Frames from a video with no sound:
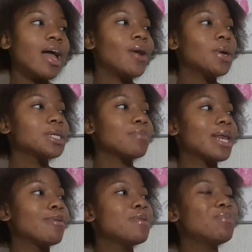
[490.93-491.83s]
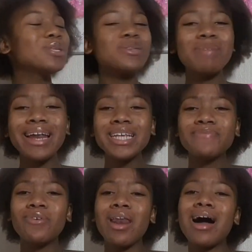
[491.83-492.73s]
I a smiley, but people's smileys
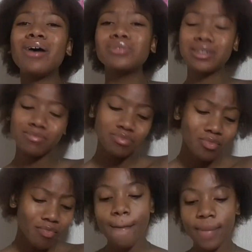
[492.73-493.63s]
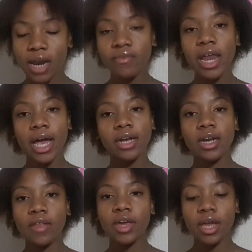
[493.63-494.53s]
fall out. But I feel like I'd
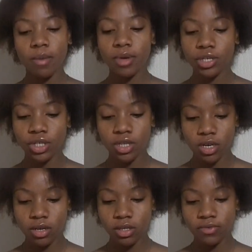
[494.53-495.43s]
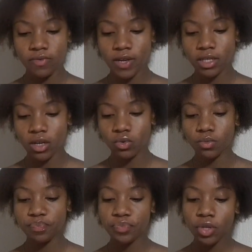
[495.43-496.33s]
rather get a piercing than a fake tattoo.